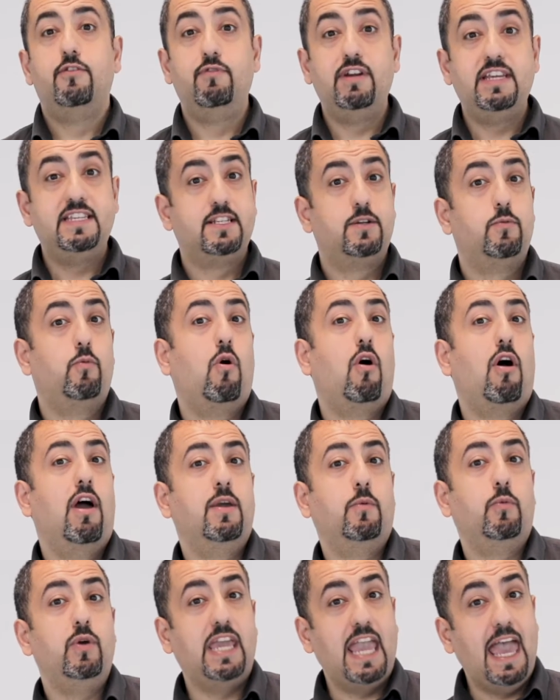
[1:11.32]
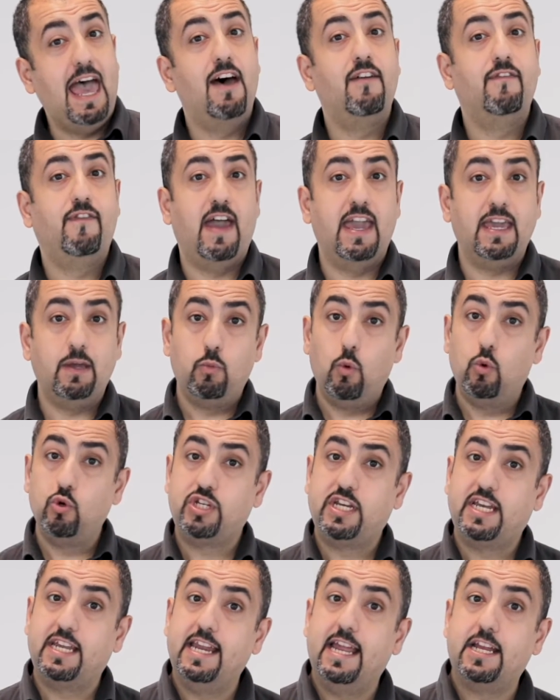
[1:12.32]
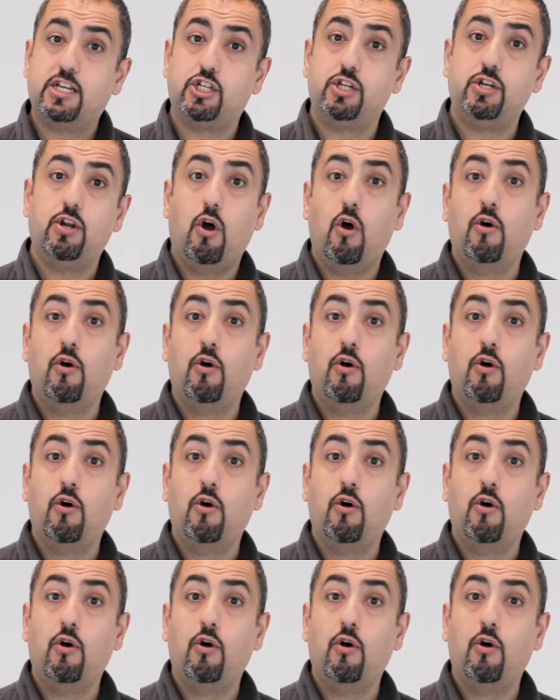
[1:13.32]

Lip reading: The reason why we have a water connection